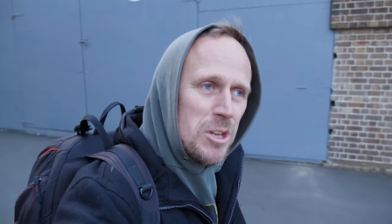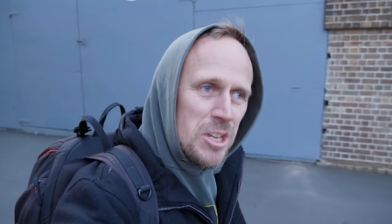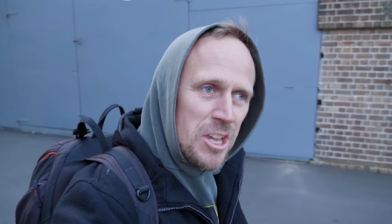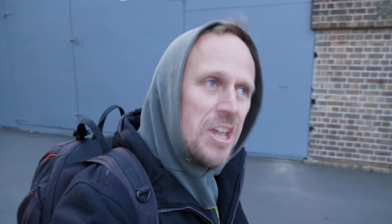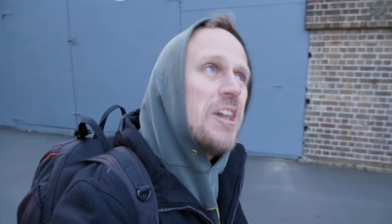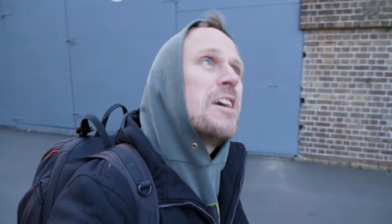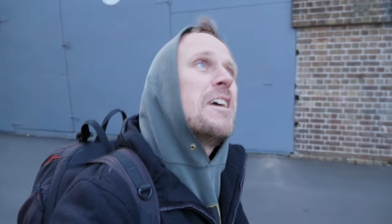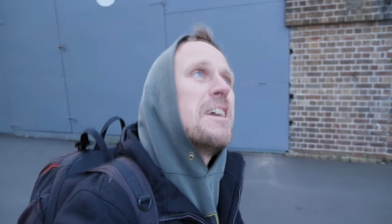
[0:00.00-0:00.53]

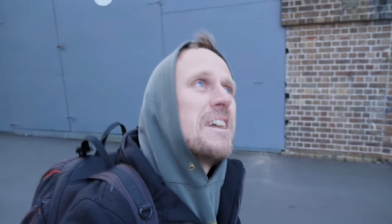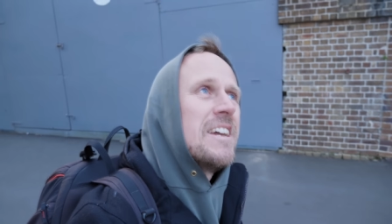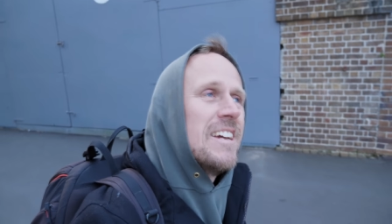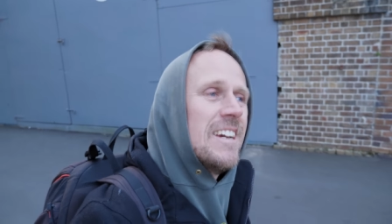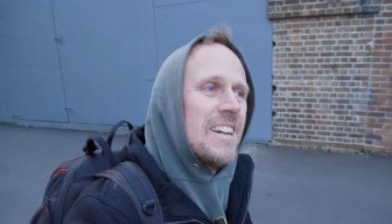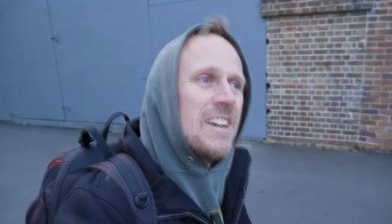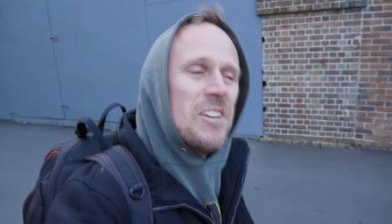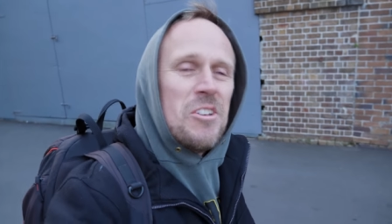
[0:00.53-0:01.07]
here.
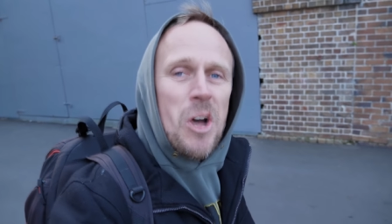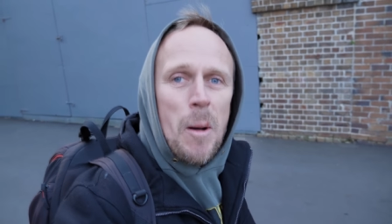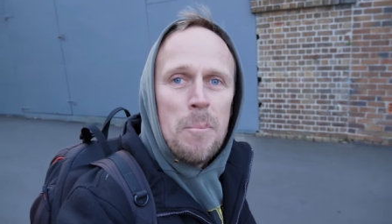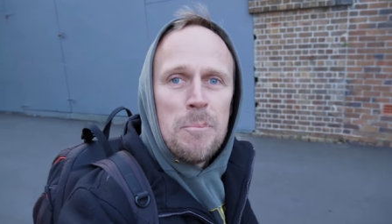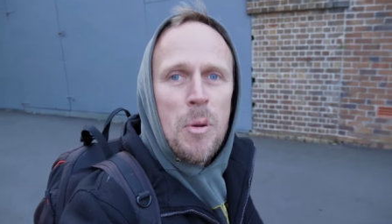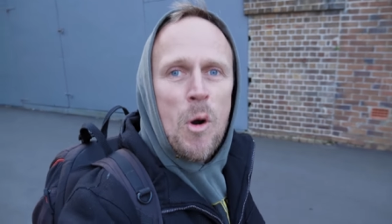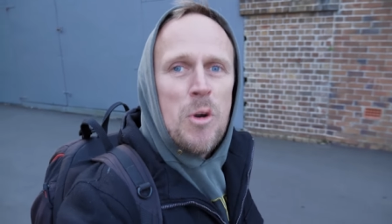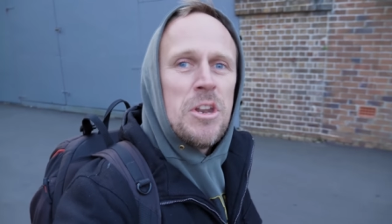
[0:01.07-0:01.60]

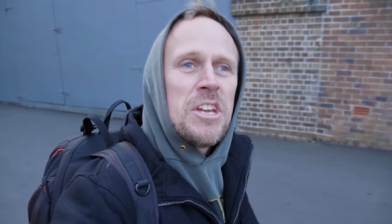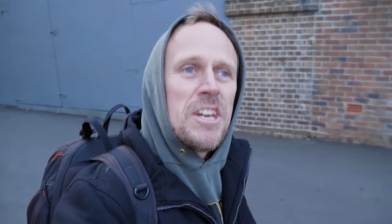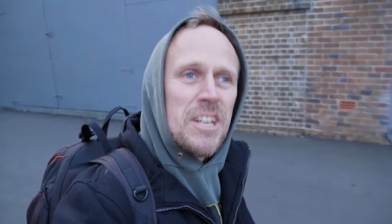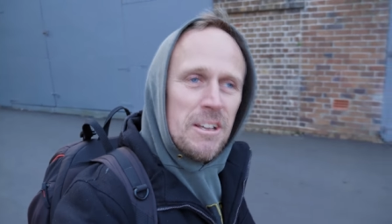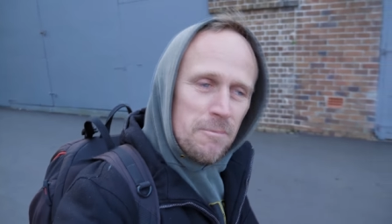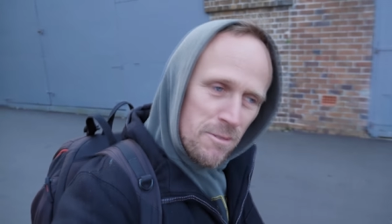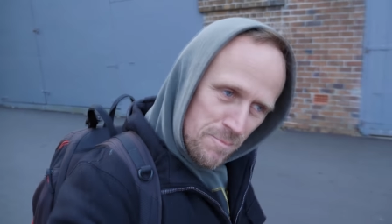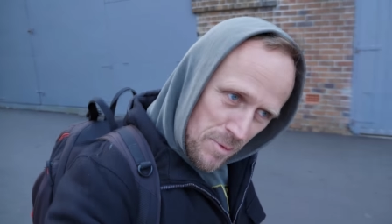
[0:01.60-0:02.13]
I'm pointing at
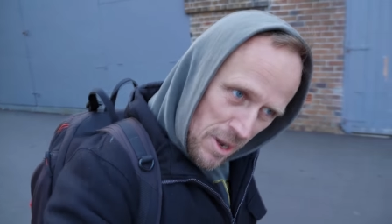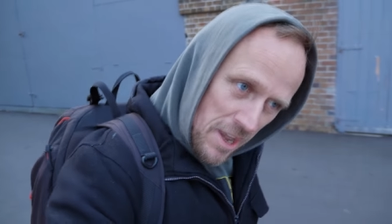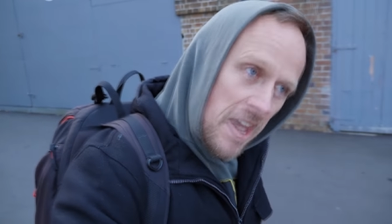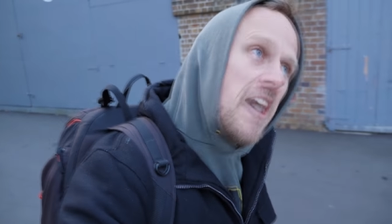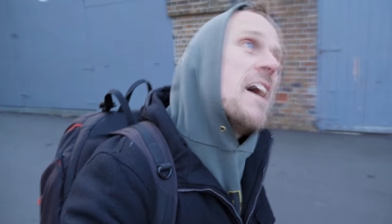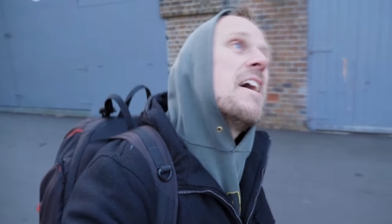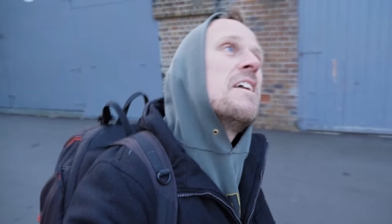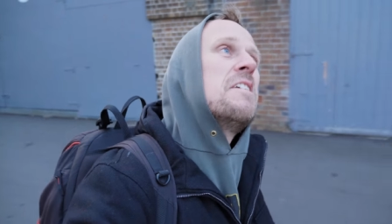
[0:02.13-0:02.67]
it with my
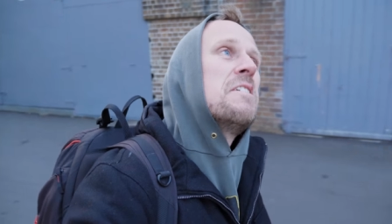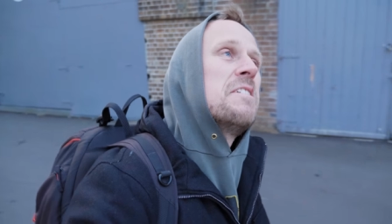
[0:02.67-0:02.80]
head.